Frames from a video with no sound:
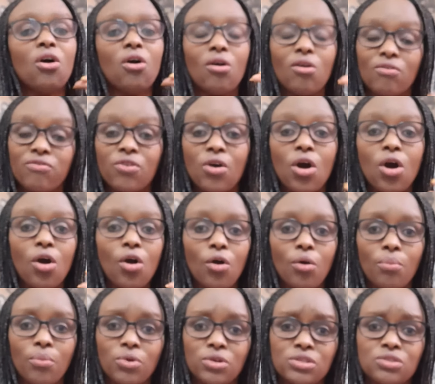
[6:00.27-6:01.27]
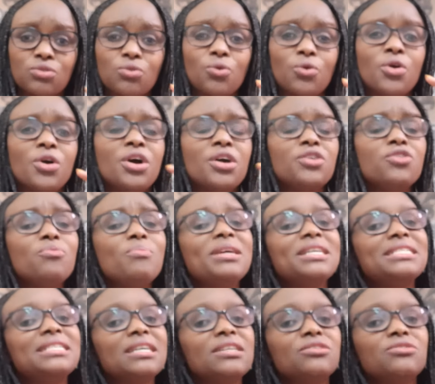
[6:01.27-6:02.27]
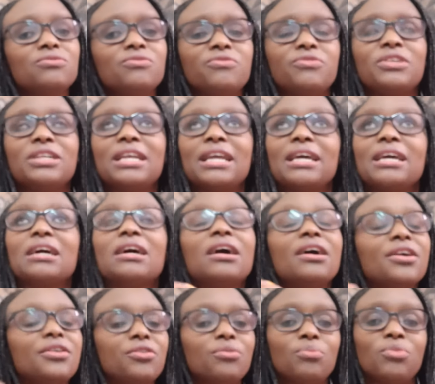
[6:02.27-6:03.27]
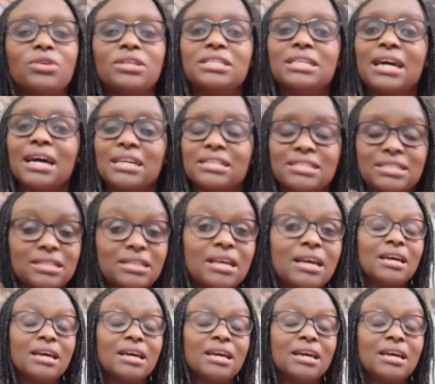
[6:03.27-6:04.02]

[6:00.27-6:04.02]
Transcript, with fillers: of hormones so you may tend to feel like your body has